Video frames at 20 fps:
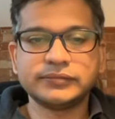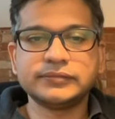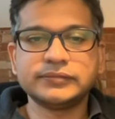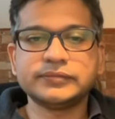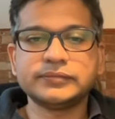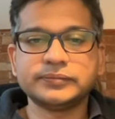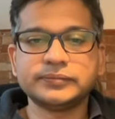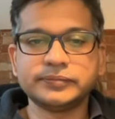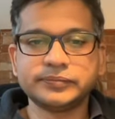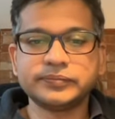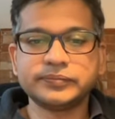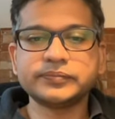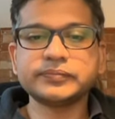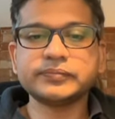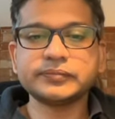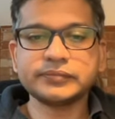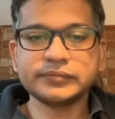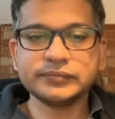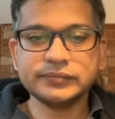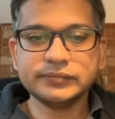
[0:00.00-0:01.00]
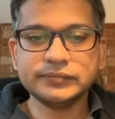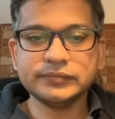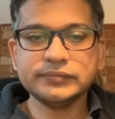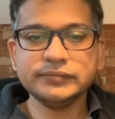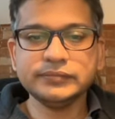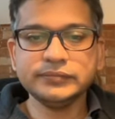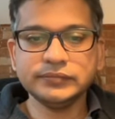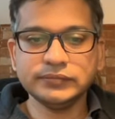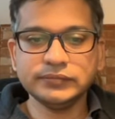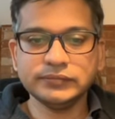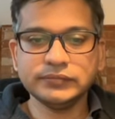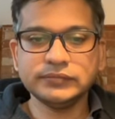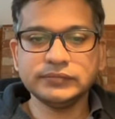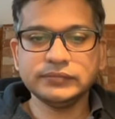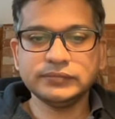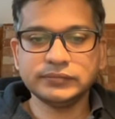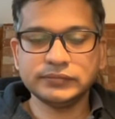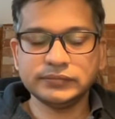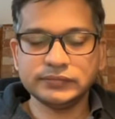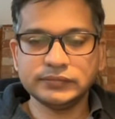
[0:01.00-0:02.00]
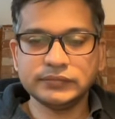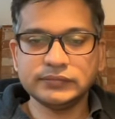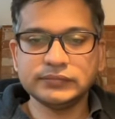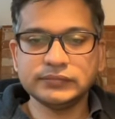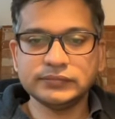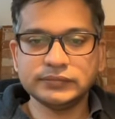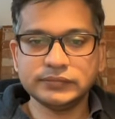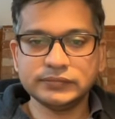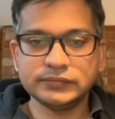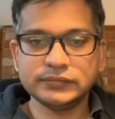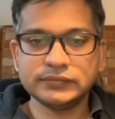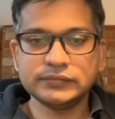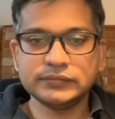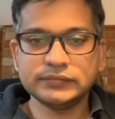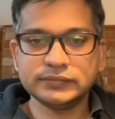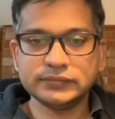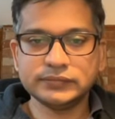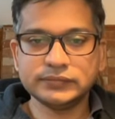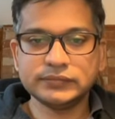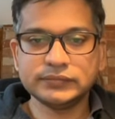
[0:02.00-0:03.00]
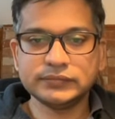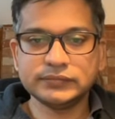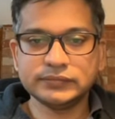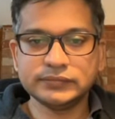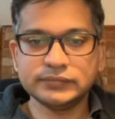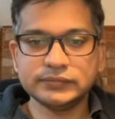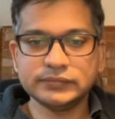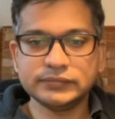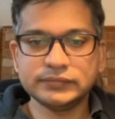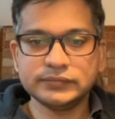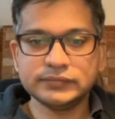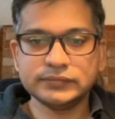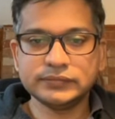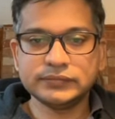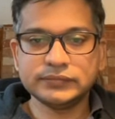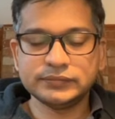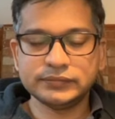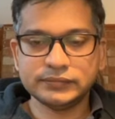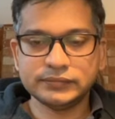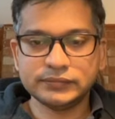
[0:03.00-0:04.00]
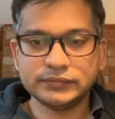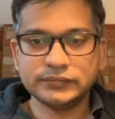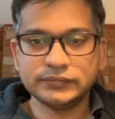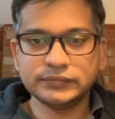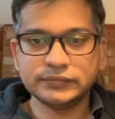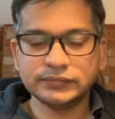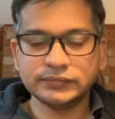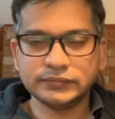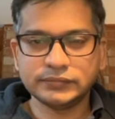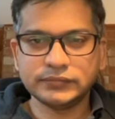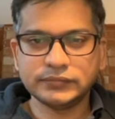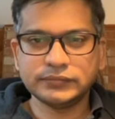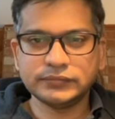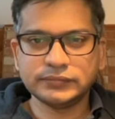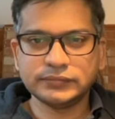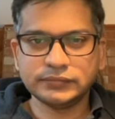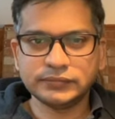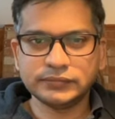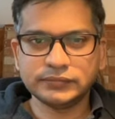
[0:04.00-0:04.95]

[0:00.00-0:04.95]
This person isn't speaking.